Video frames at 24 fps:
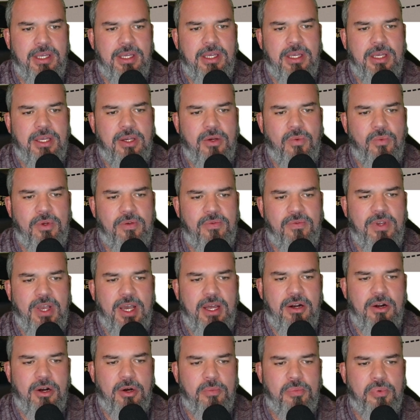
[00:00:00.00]
we've got
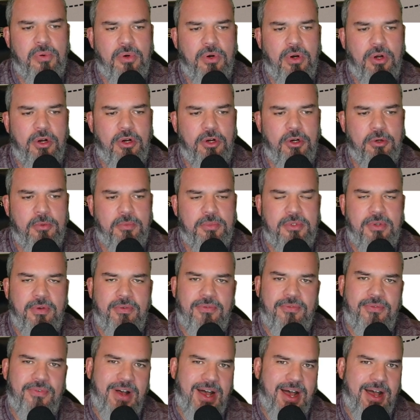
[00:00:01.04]
our probes
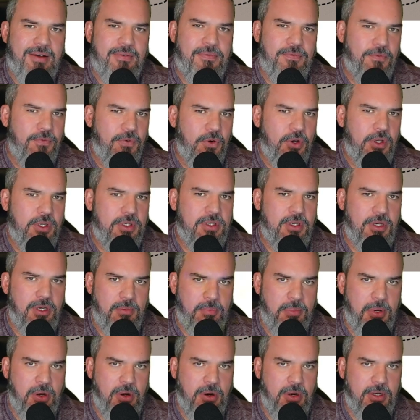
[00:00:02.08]
5 foot
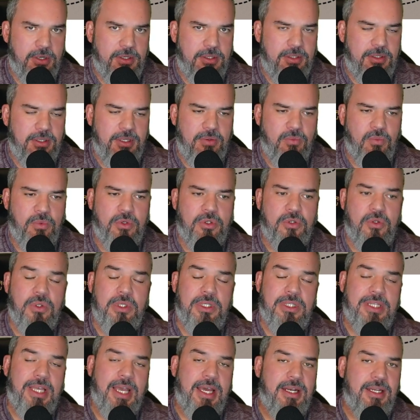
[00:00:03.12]
apart, and we're doing
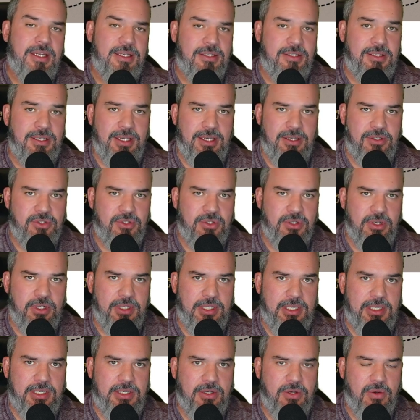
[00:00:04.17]
that
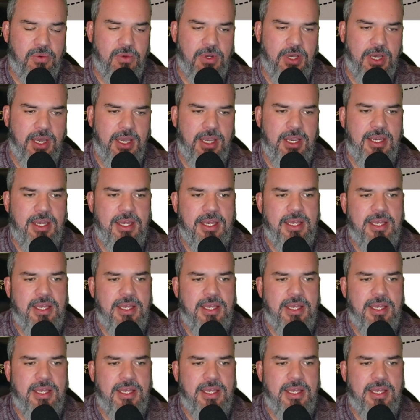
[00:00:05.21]
intentionally, okay?